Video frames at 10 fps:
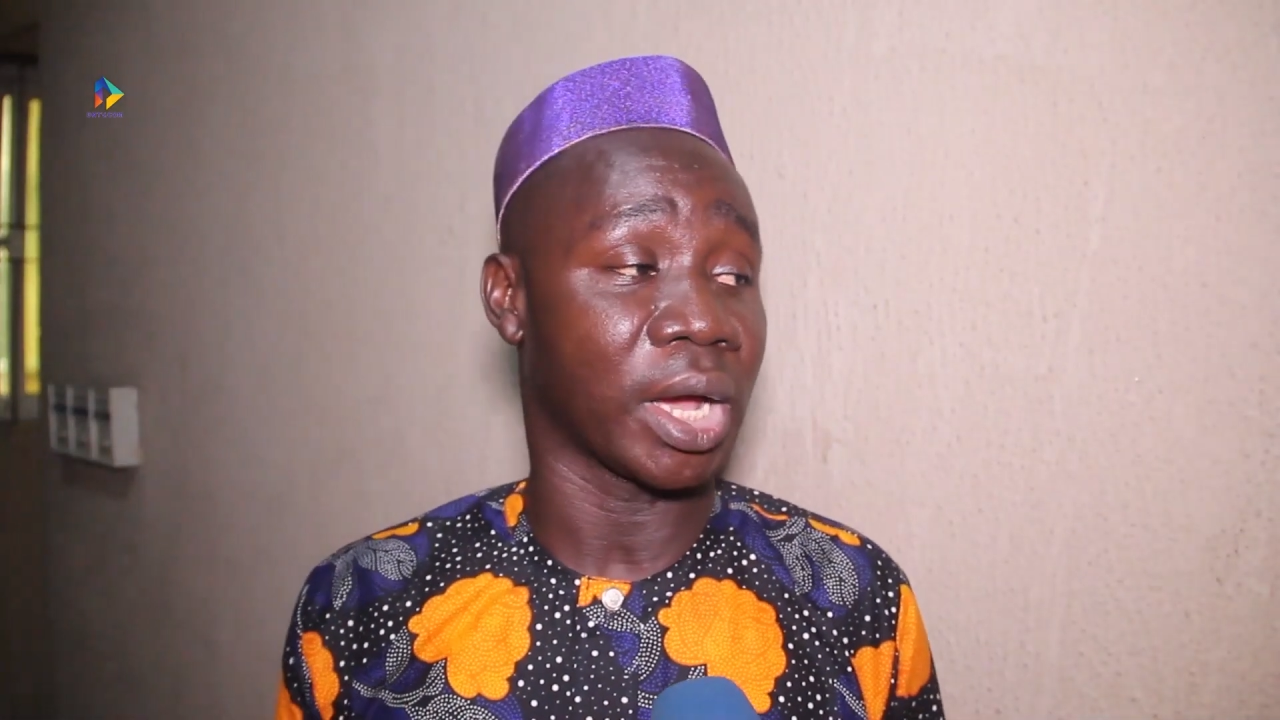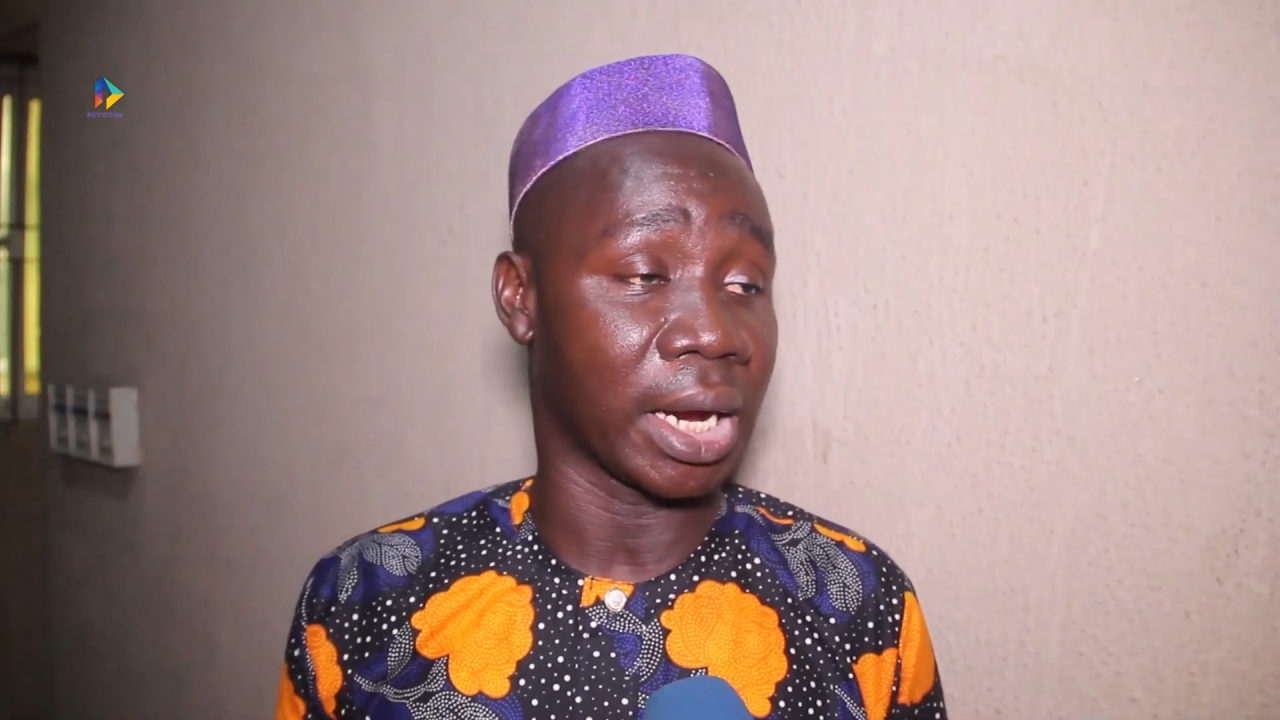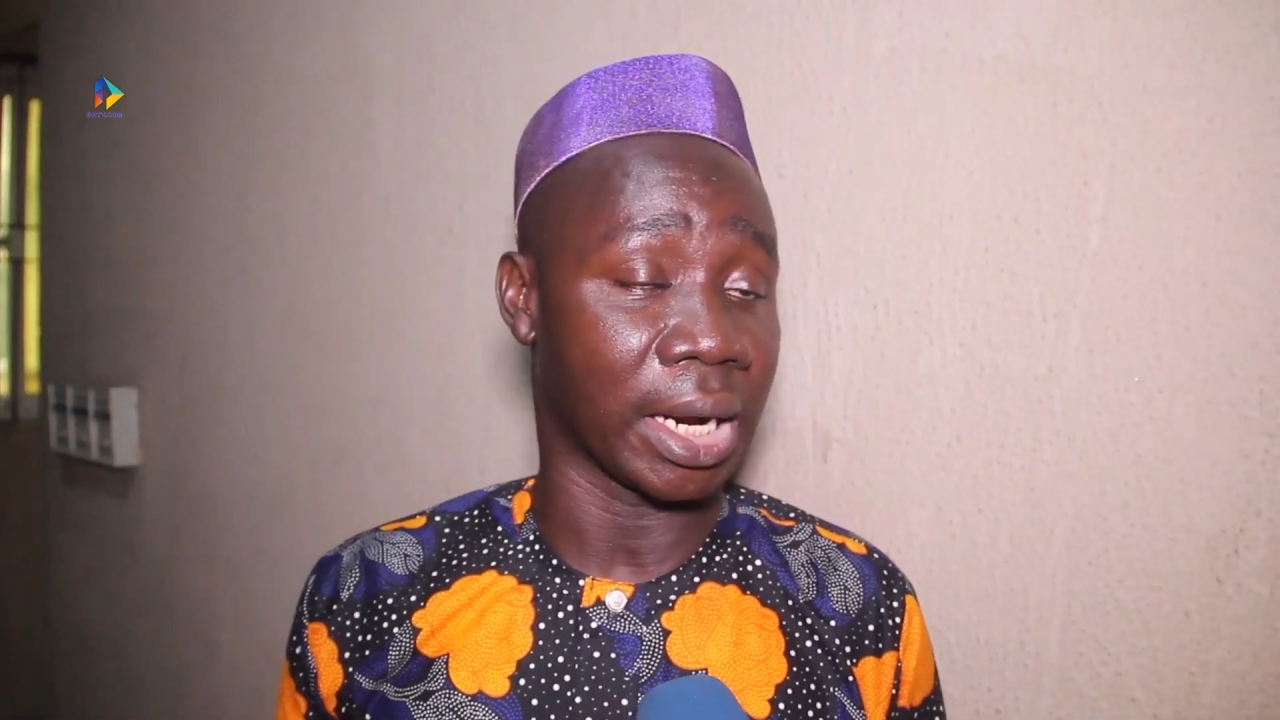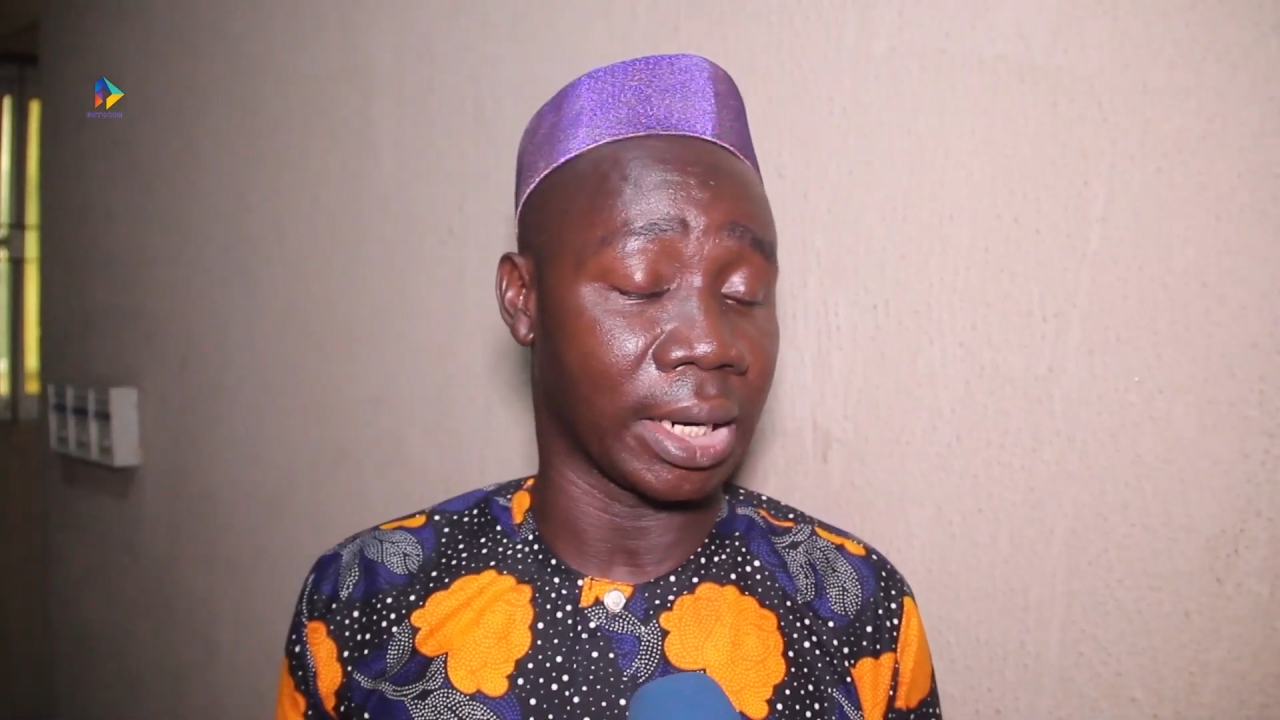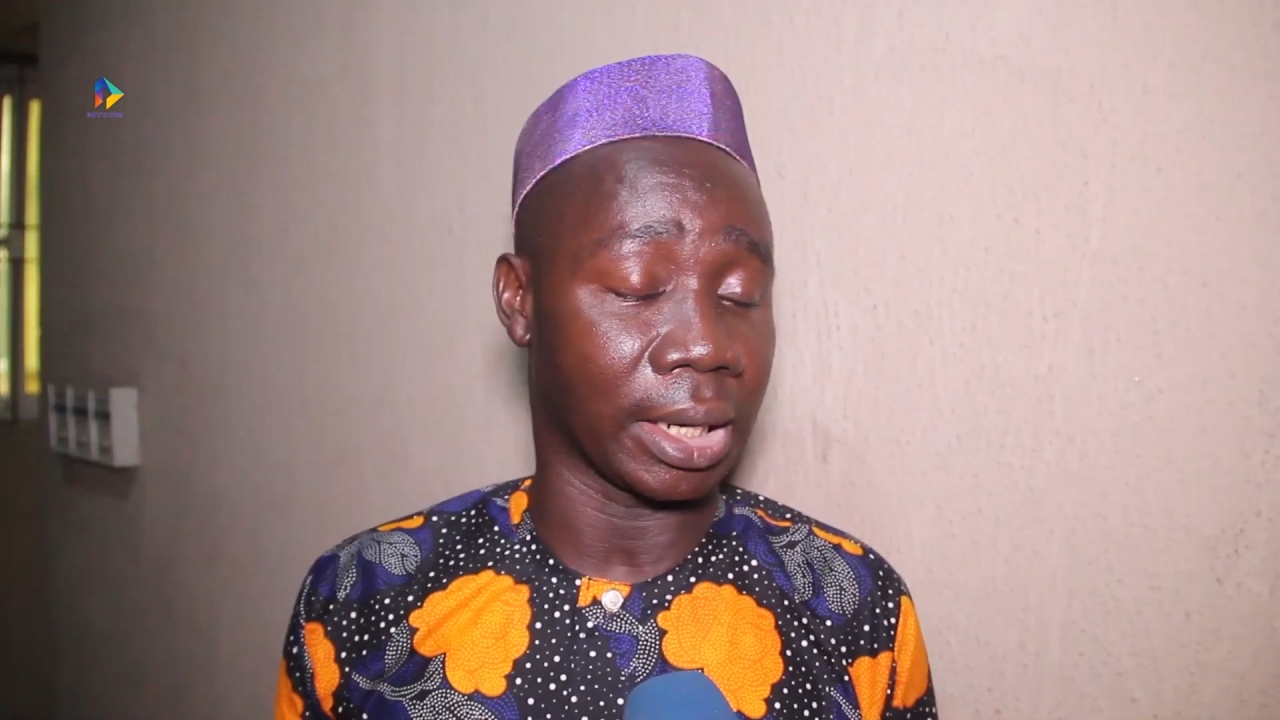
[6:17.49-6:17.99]

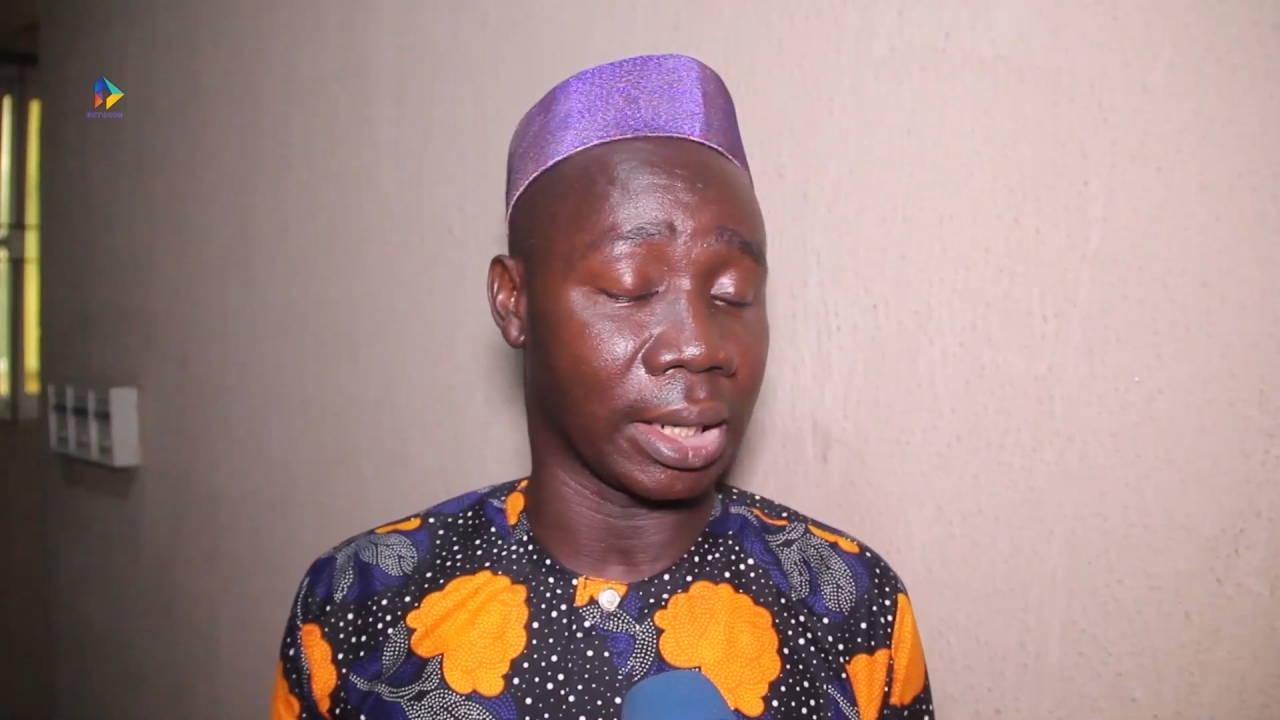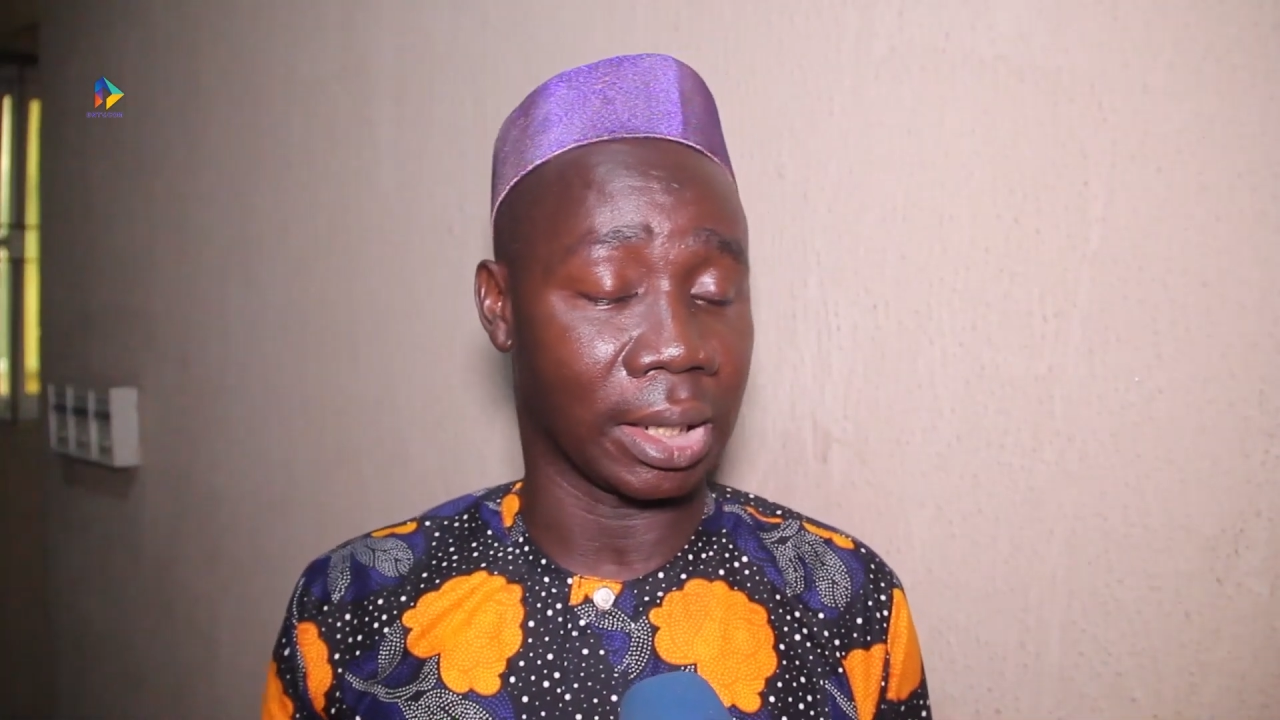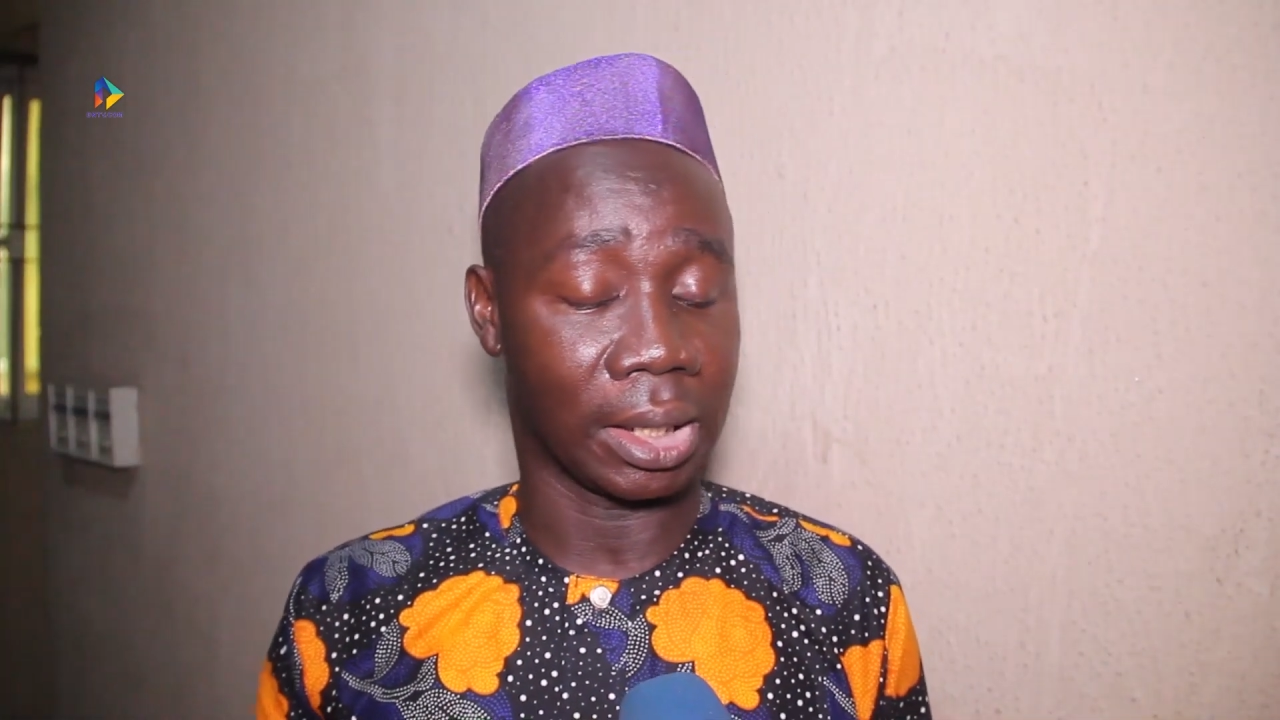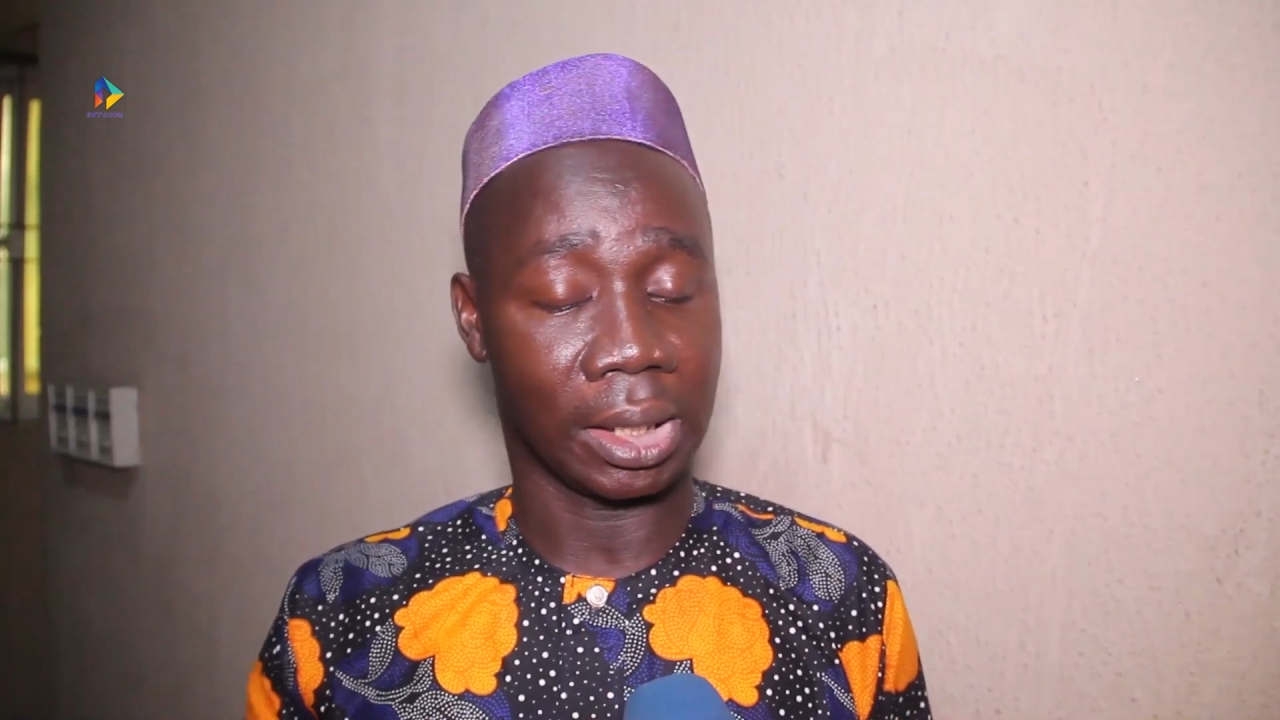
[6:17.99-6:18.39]
uh,